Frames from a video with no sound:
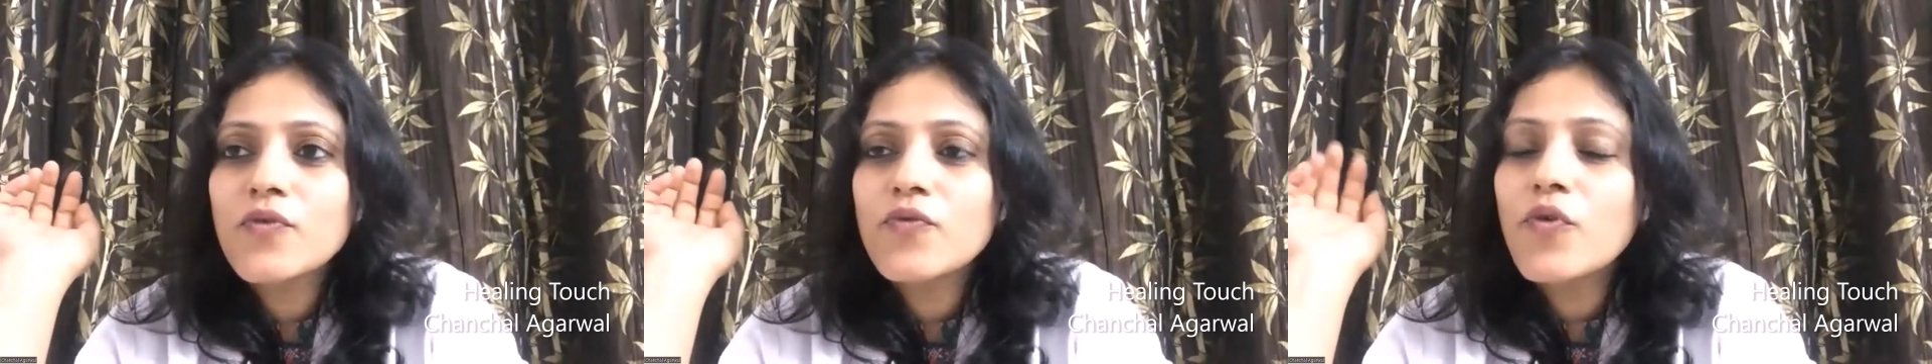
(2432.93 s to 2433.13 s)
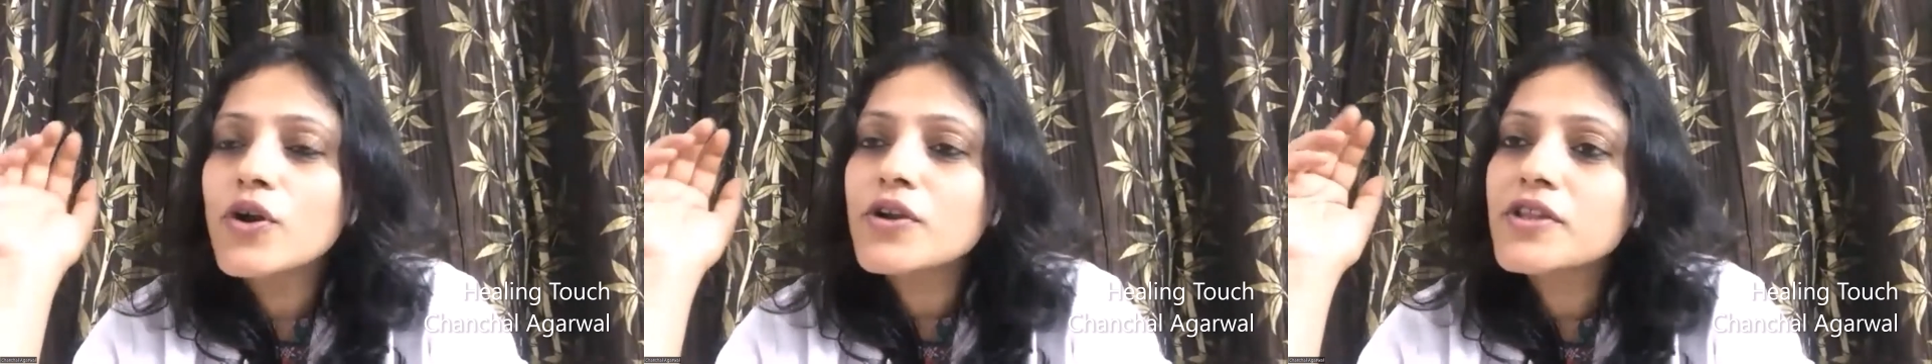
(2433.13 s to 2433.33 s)

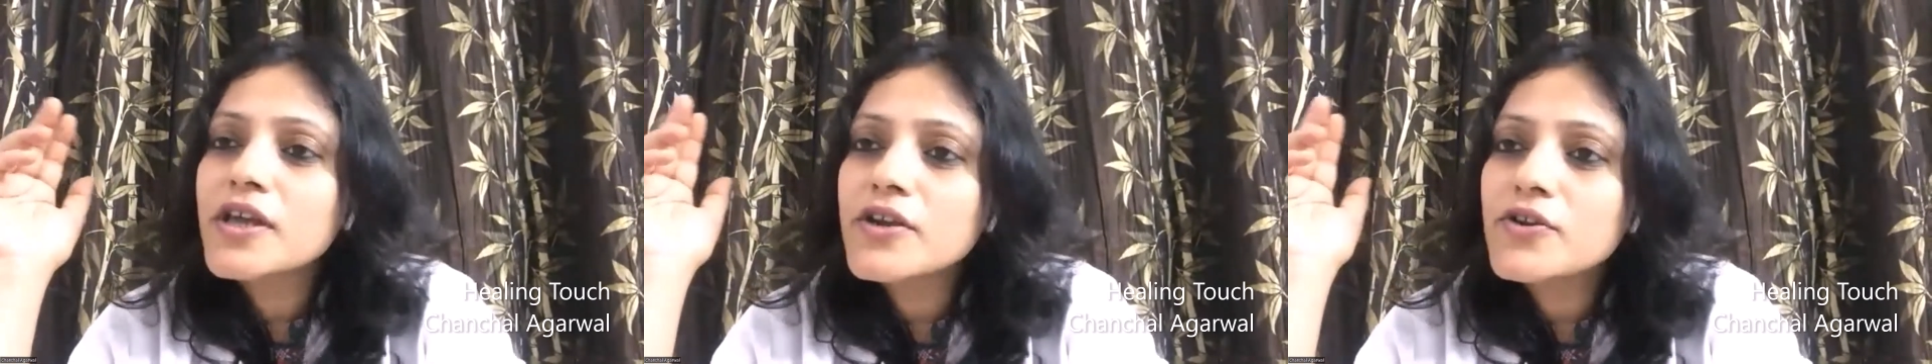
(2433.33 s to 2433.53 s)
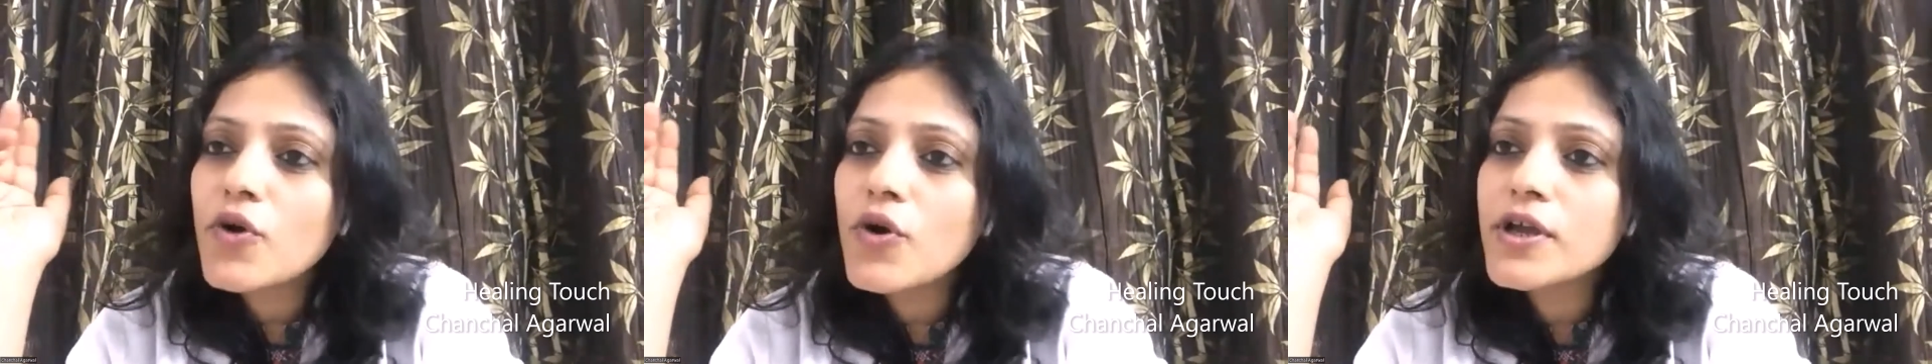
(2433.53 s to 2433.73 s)
What they
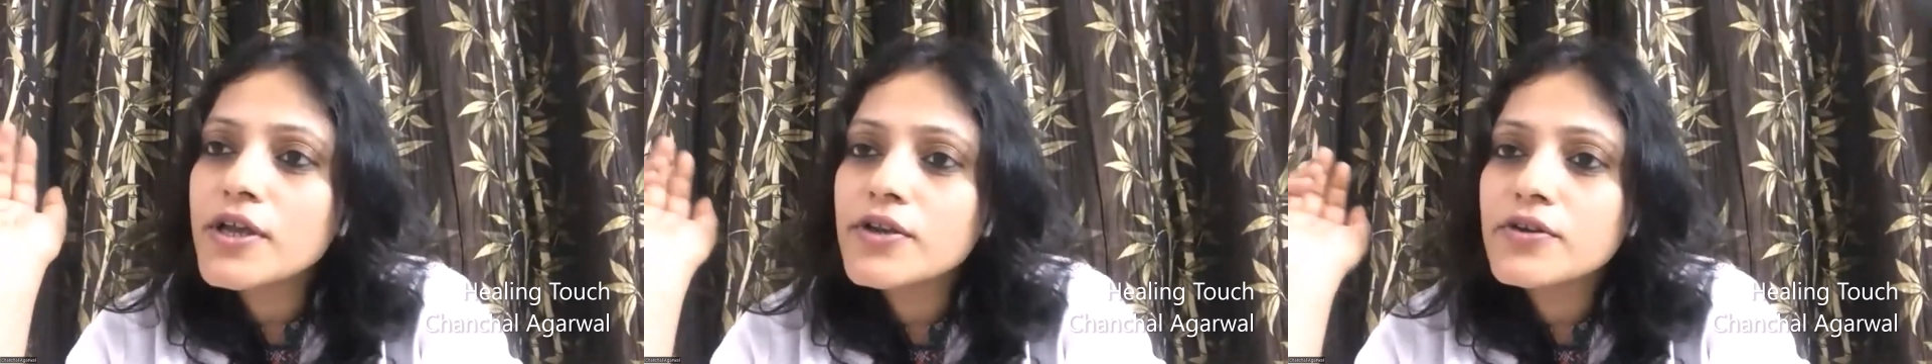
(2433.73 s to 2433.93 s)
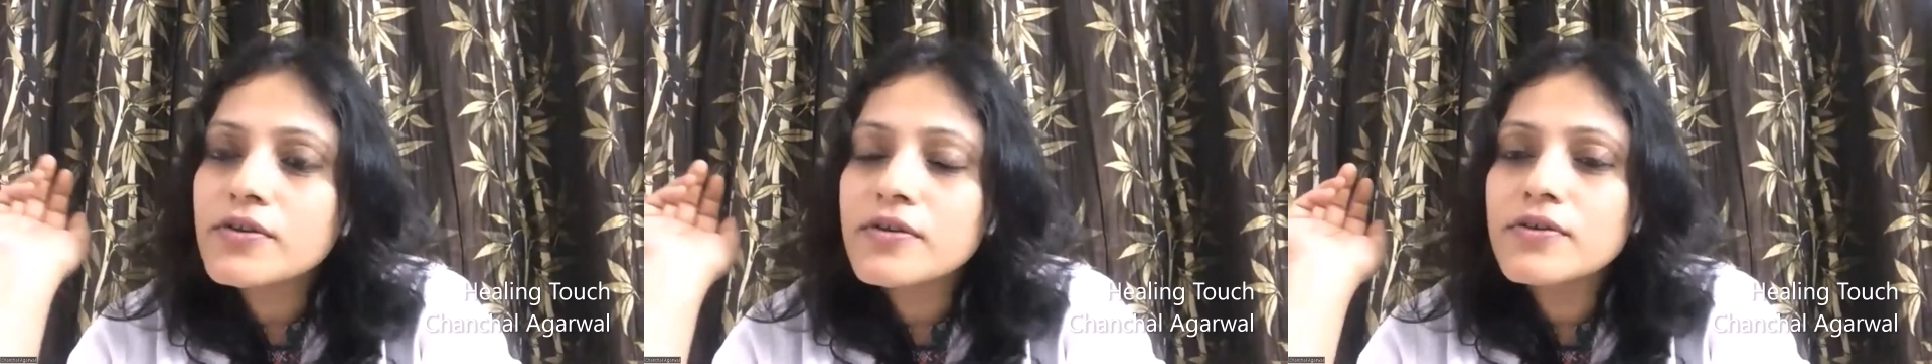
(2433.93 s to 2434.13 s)
are
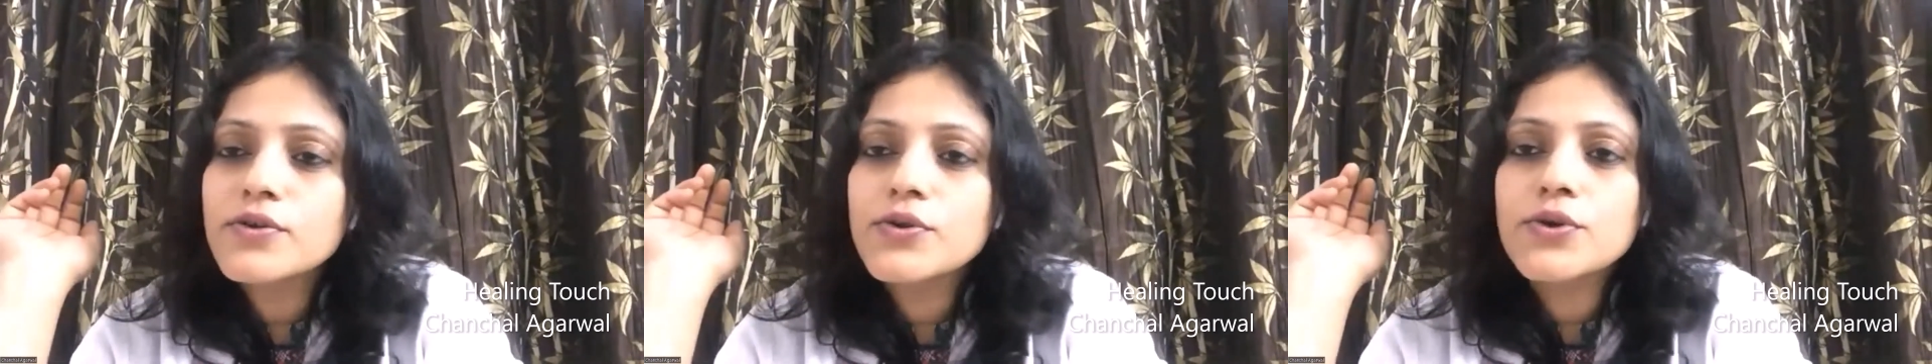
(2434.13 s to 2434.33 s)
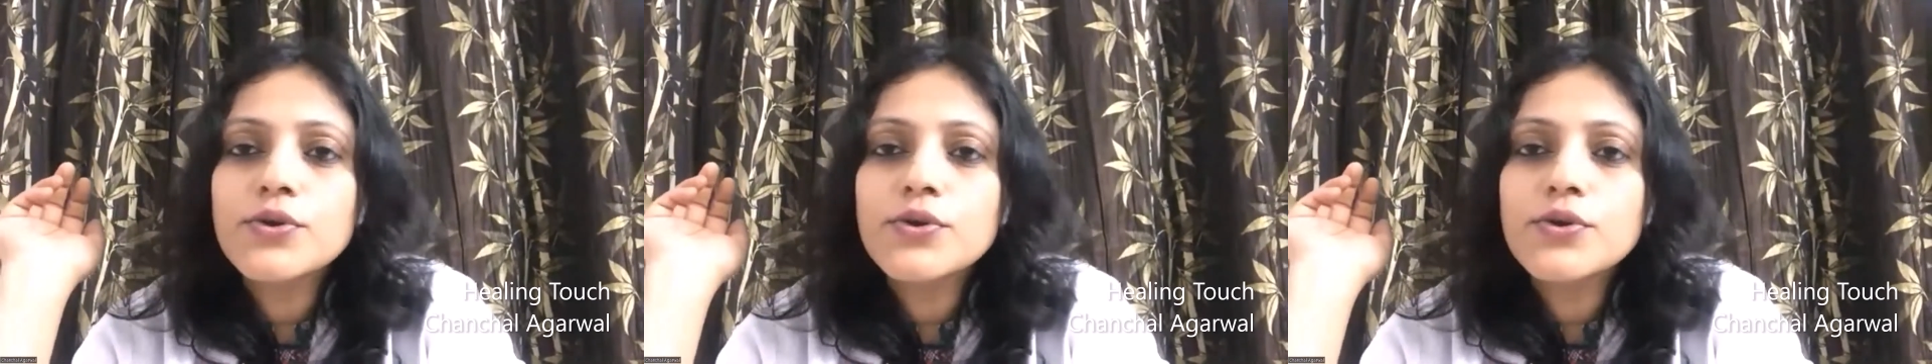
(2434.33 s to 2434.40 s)
talking to